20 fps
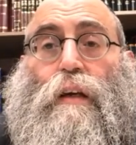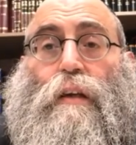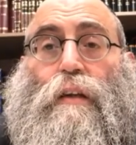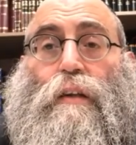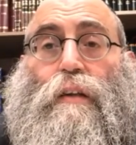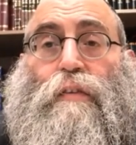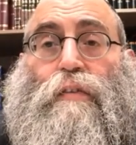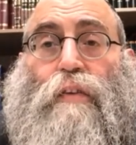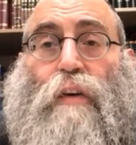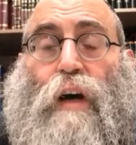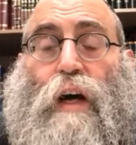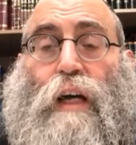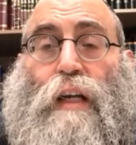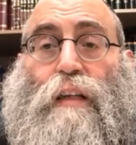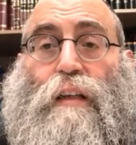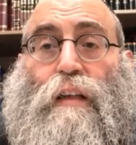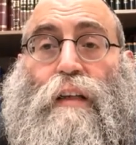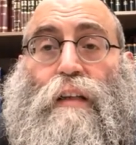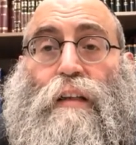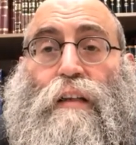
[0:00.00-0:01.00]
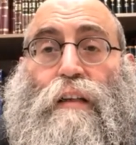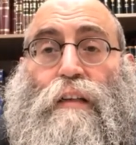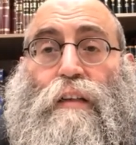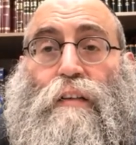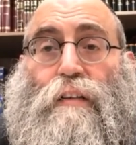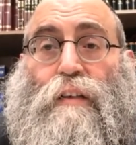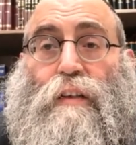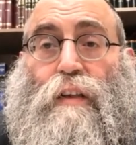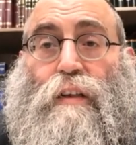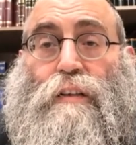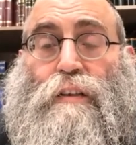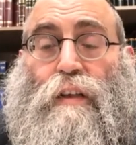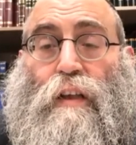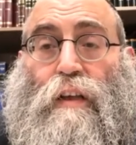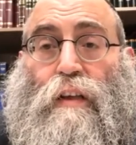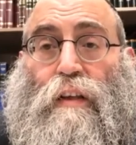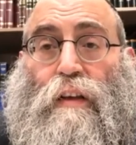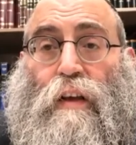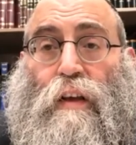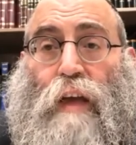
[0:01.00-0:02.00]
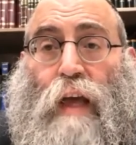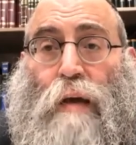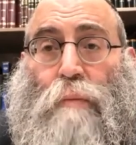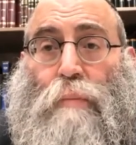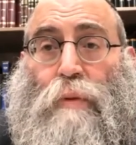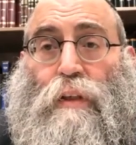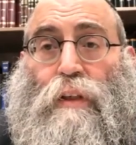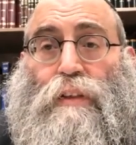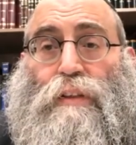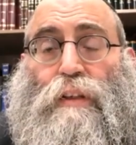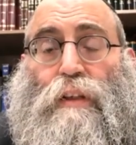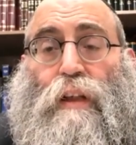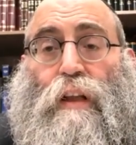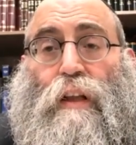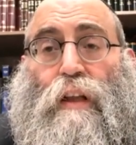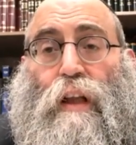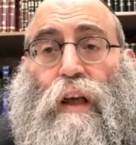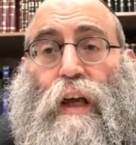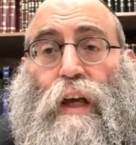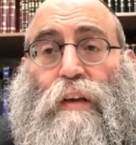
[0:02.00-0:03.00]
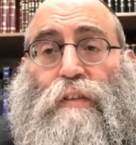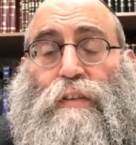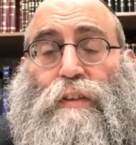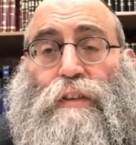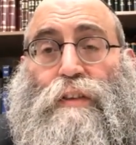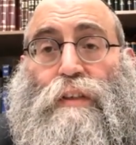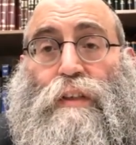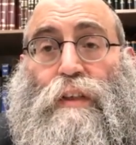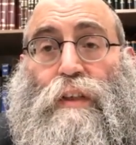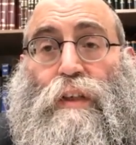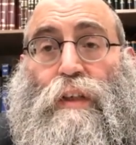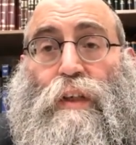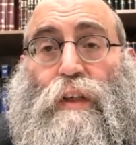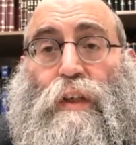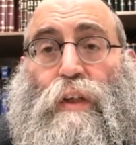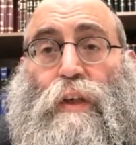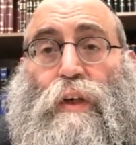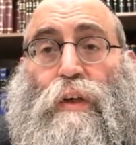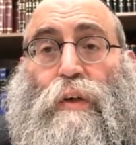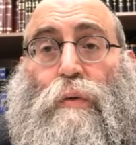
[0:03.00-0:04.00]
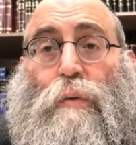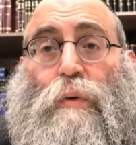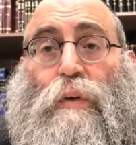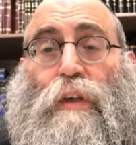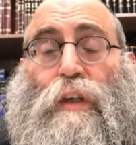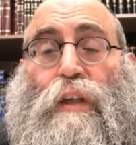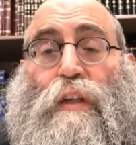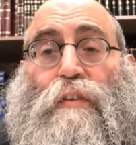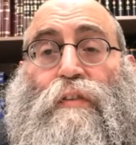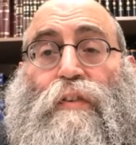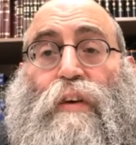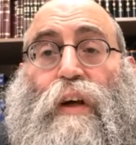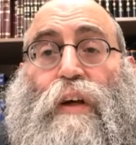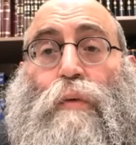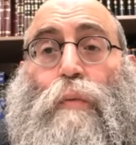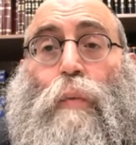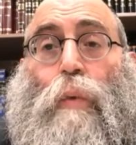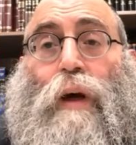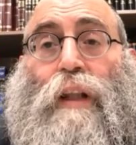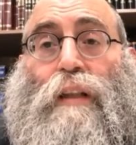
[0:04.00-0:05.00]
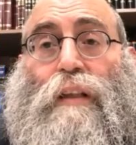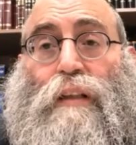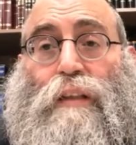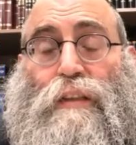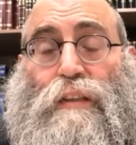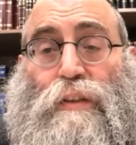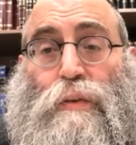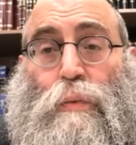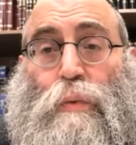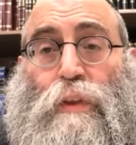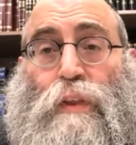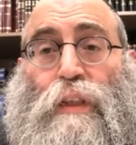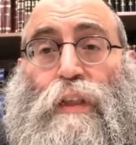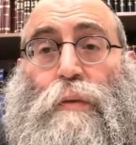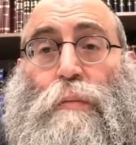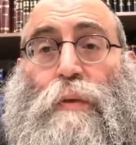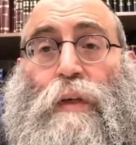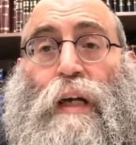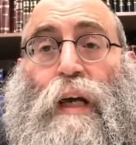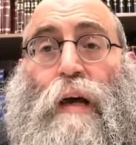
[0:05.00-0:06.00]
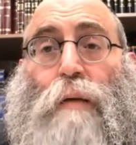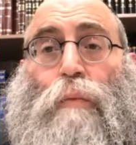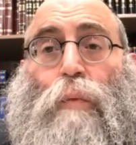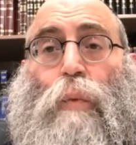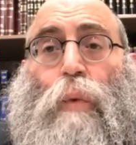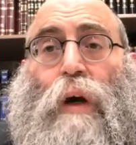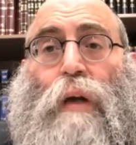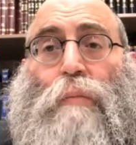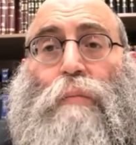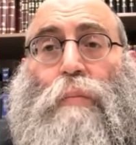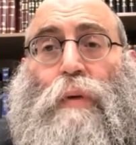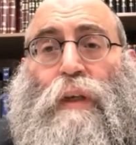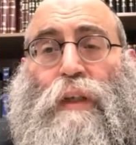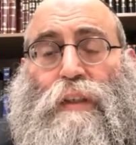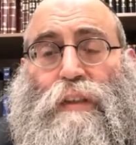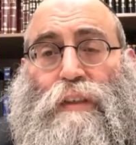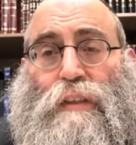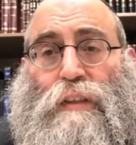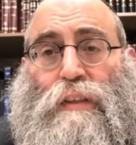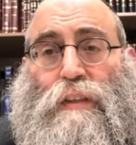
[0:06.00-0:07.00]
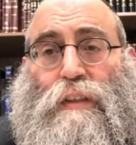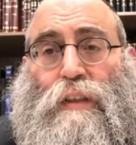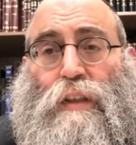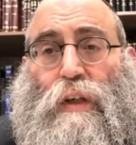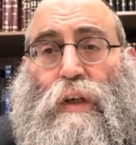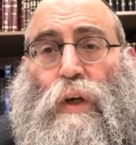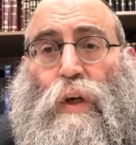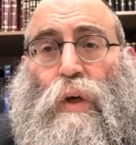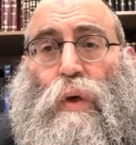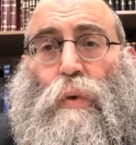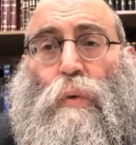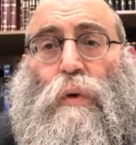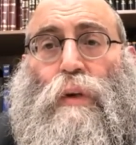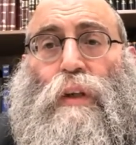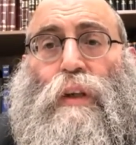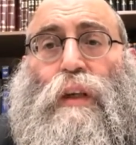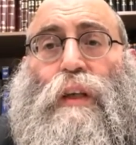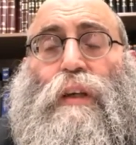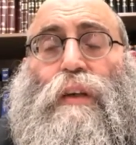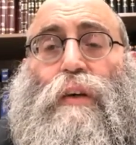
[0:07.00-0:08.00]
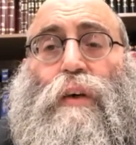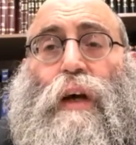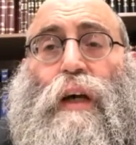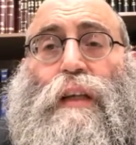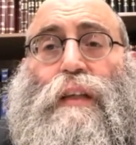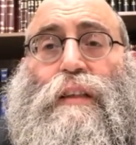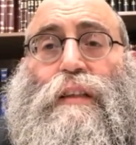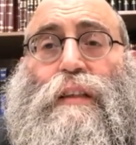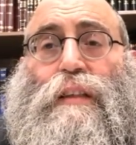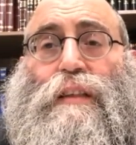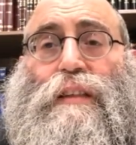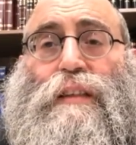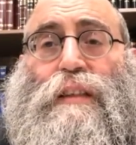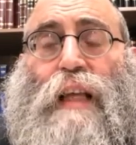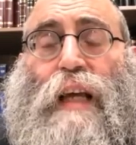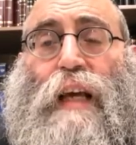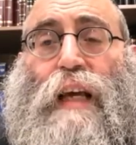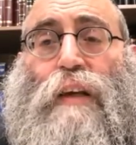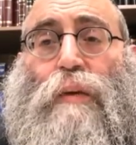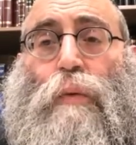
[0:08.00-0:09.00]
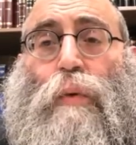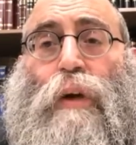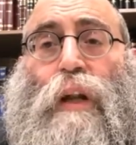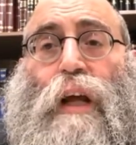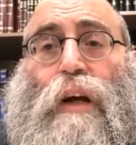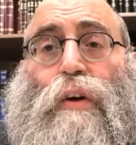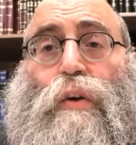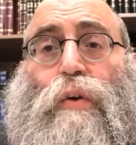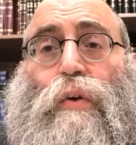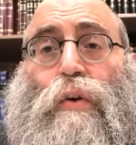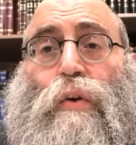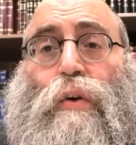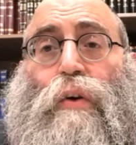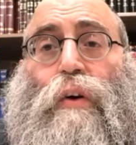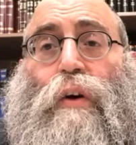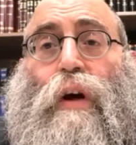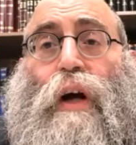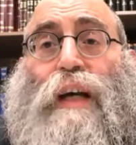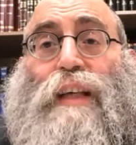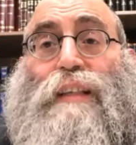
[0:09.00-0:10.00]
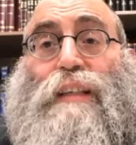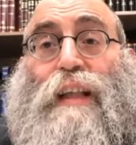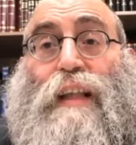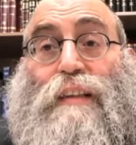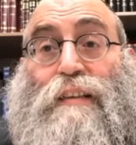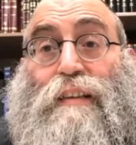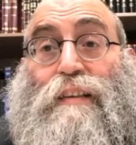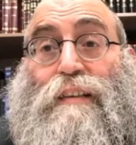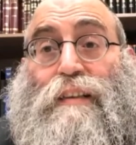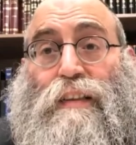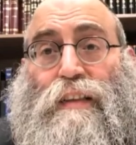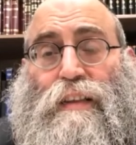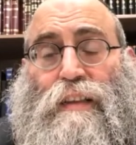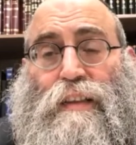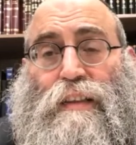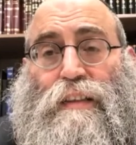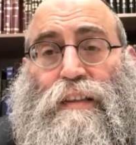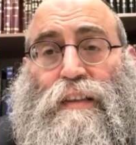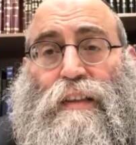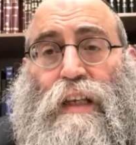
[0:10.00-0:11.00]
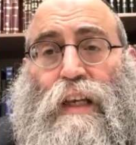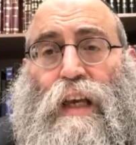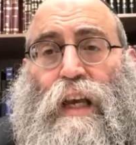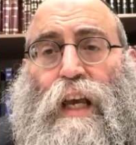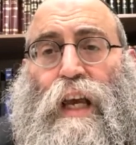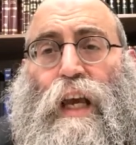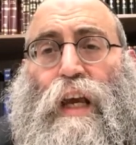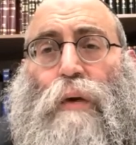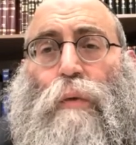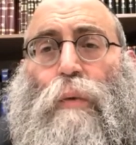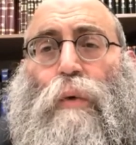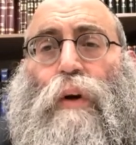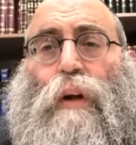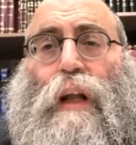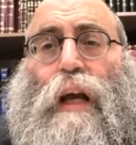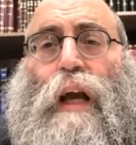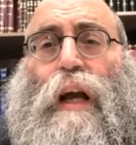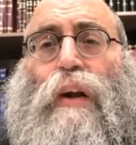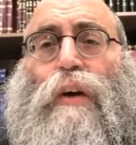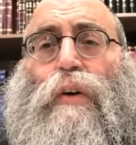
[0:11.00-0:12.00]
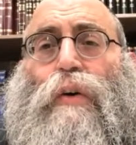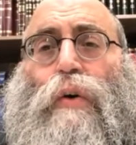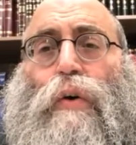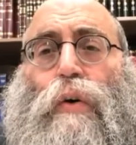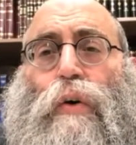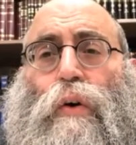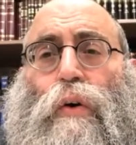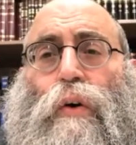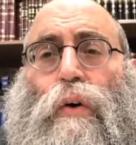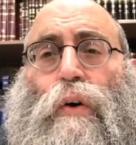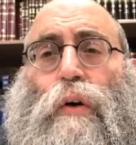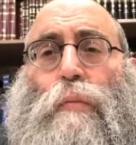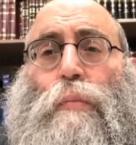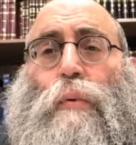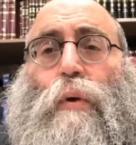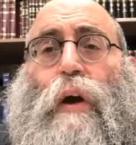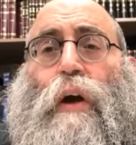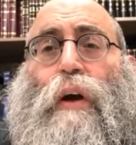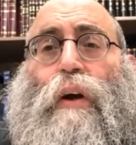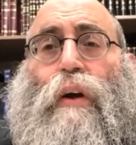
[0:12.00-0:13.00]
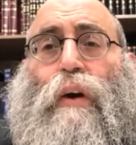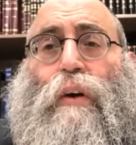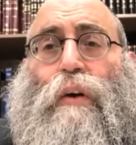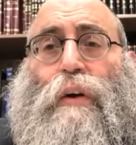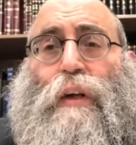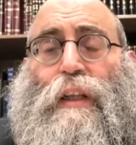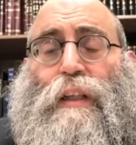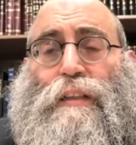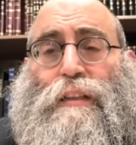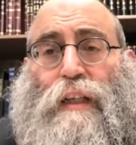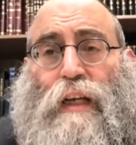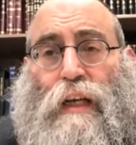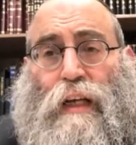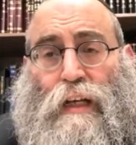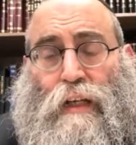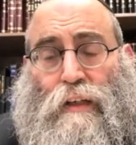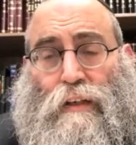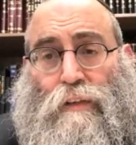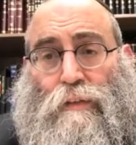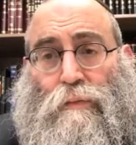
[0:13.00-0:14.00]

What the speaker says: To find the happiness in our lives, we need to find oneness. We need to become one piece. We need to understand what our core identity is and what our core priorities are.